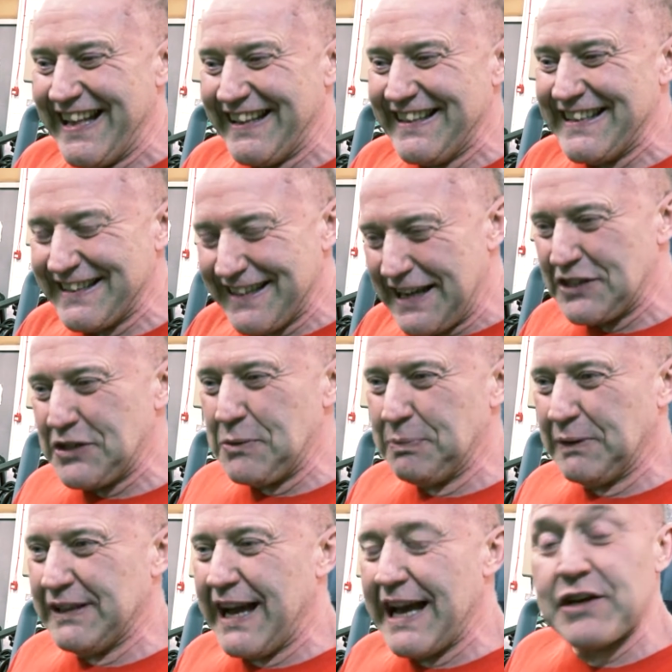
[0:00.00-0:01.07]
These last
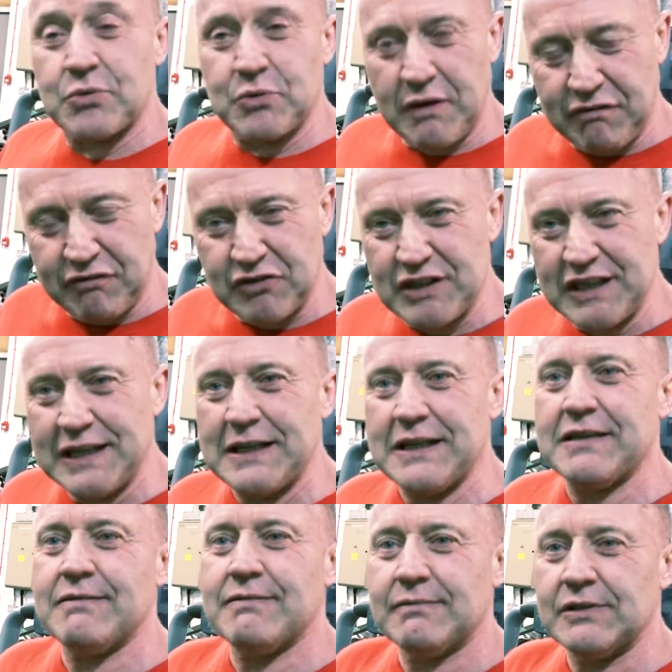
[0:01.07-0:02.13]
couple of nights we have seen
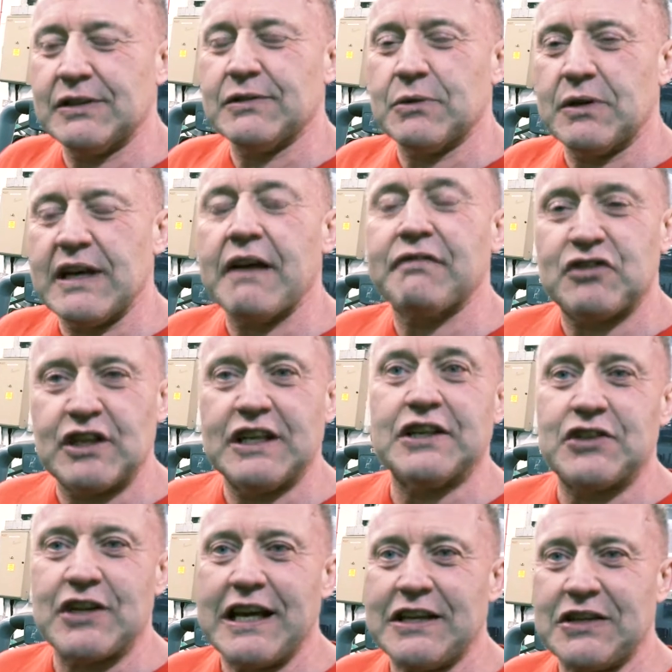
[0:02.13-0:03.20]
a
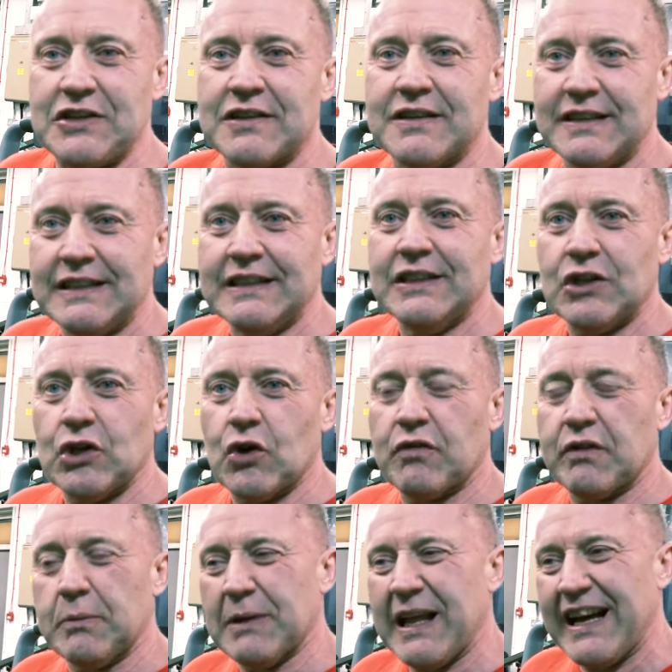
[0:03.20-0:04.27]
change
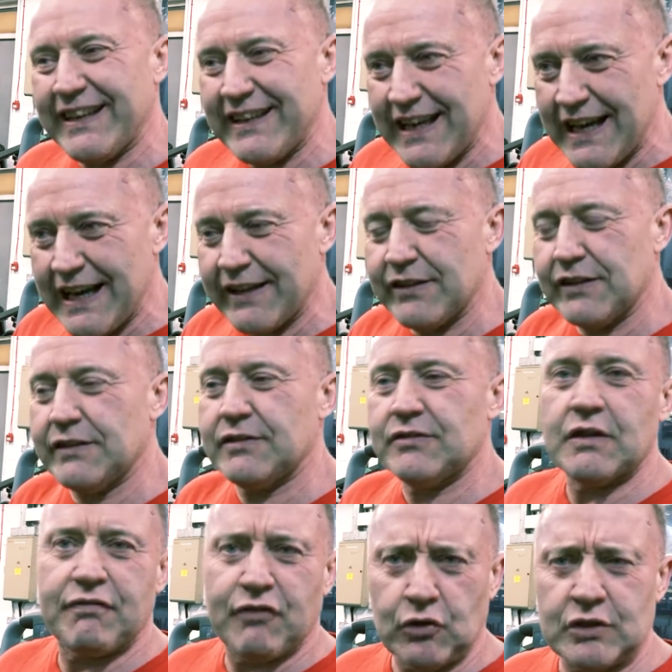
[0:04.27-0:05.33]
over him. Like, yeah,
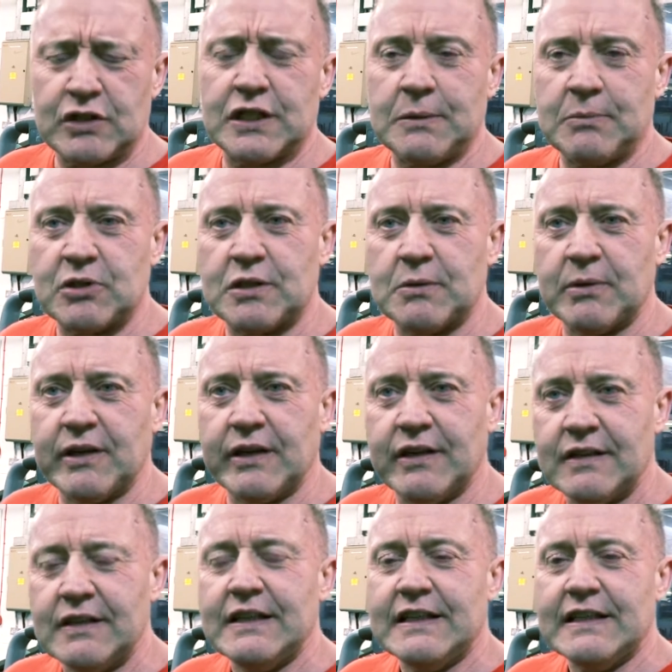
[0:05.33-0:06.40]
the fun seems to be
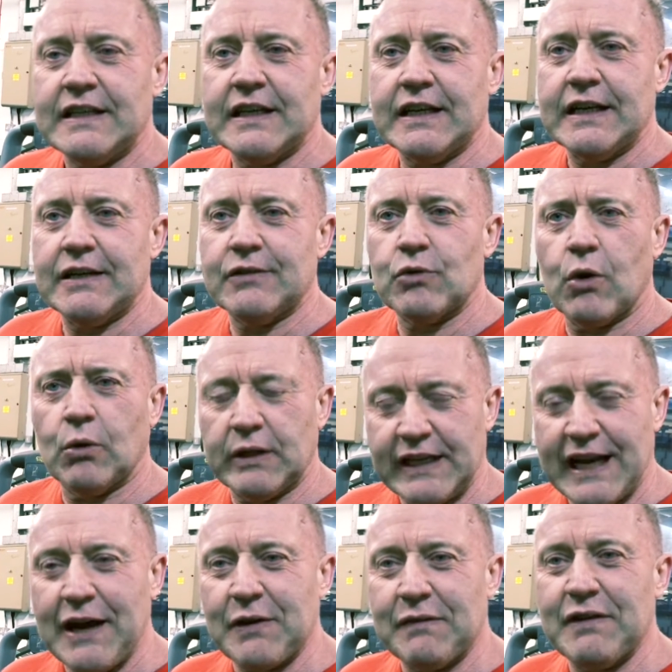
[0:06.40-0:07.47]
rolling out a